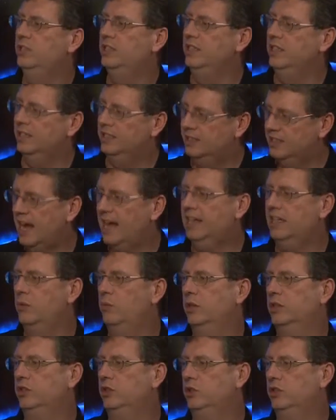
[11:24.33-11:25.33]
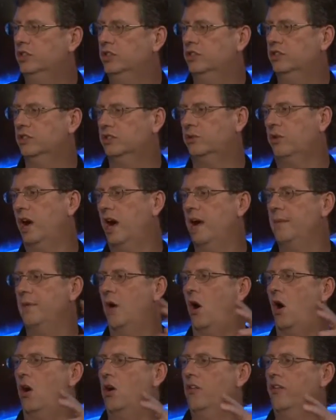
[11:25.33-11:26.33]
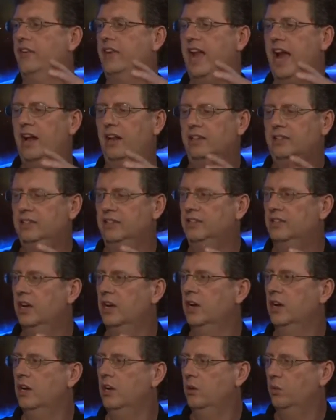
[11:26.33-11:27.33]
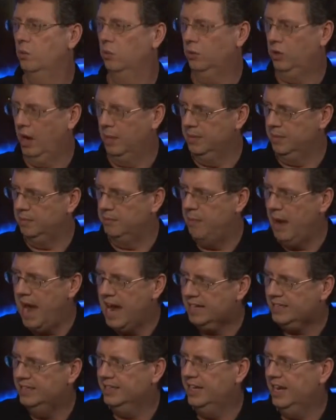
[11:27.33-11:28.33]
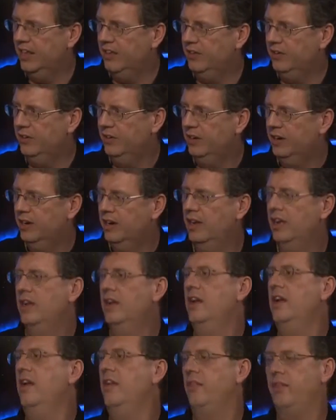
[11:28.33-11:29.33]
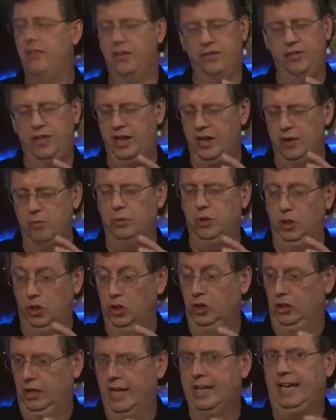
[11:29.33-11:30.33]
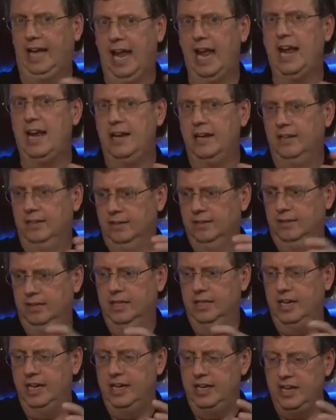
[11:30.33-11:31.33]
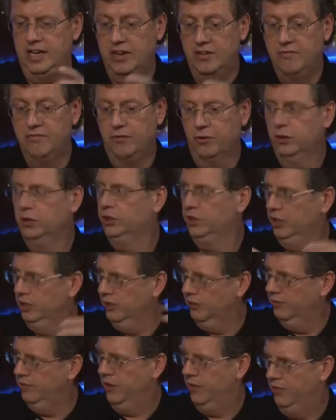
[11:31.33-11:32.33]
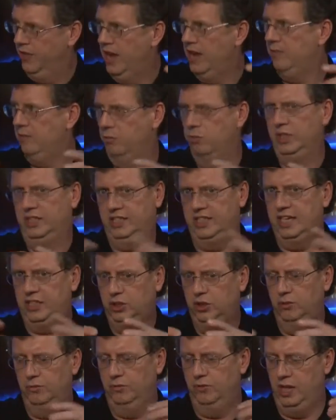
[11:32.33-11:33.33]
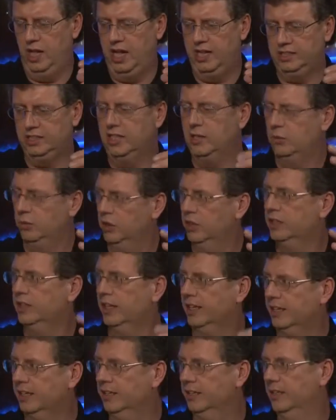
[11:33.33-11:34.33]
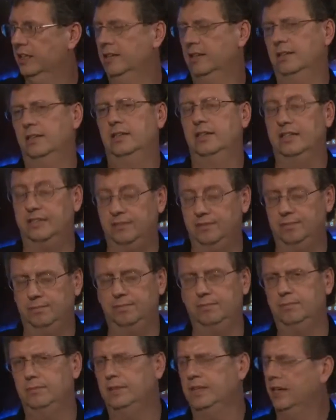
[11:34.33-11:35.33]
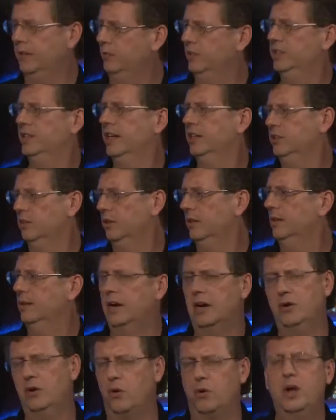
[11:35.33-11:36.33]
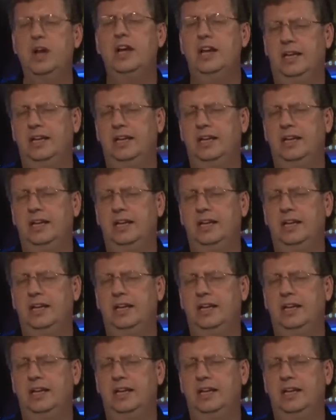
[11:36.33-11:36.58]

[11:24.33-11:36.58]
see exactly what you just described. All of the galaxies coming back together. Th- th- it would look like a an inversion of, of that recessional velocity. It would look like a, a not a recessional, I, I don't know.